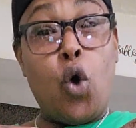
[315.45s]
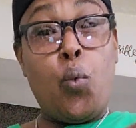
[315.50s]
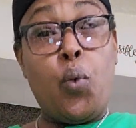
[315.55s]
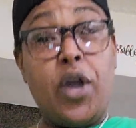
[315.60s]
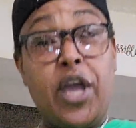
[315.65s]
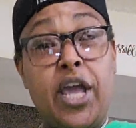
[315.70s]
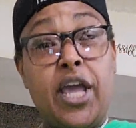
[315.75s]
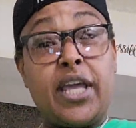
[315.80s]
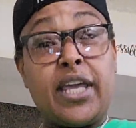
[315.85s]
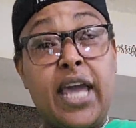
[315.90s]

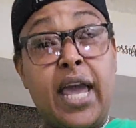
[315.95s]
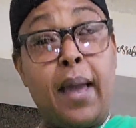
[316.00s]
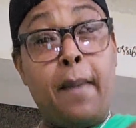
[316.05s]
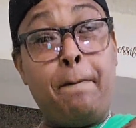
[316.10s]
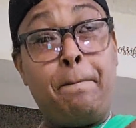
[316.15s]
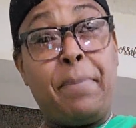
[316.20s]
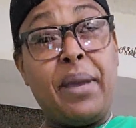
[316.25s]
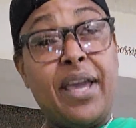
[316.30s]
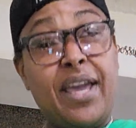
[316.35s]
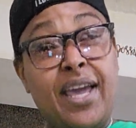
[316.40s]
we
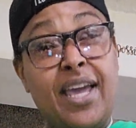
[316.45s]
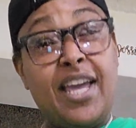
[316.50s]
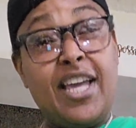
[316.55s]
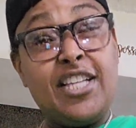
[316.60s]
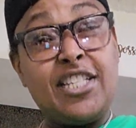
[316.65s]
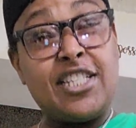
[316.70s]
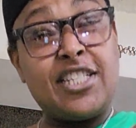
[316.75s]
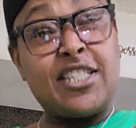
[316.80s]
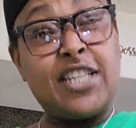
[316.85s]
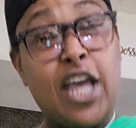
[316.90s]
can
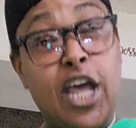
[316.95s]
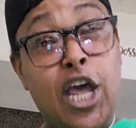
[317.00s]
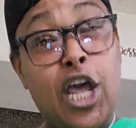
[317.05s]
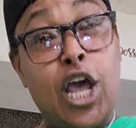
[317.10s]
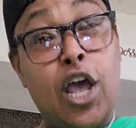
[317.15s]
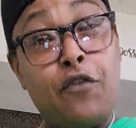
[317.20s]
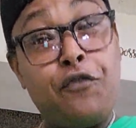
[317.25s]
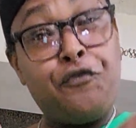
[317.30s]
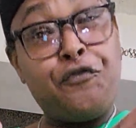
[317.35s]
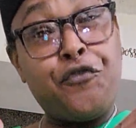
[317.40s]
be
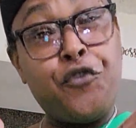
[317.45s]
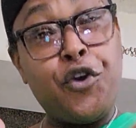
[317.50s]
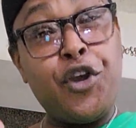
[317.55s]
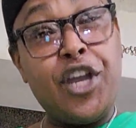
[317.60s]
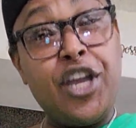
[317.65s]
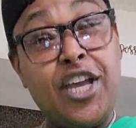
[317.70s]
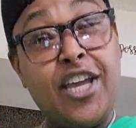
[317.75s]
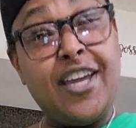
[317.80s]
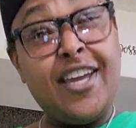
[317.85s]
set free.